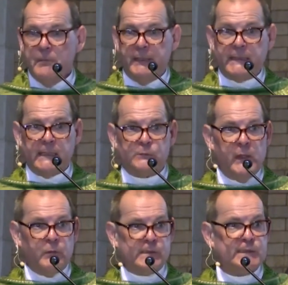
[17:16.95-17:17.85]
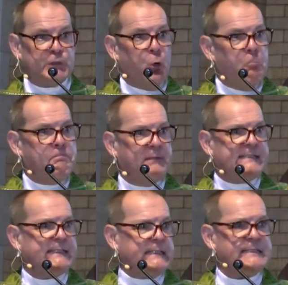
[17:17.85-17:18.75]
because we were so
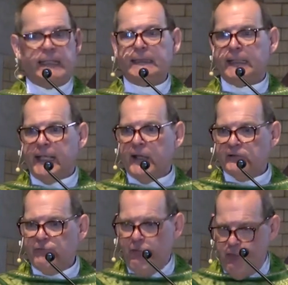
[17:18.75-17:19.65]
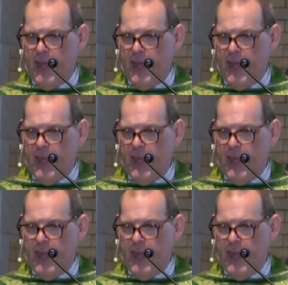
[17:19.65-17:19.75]
busy taking care of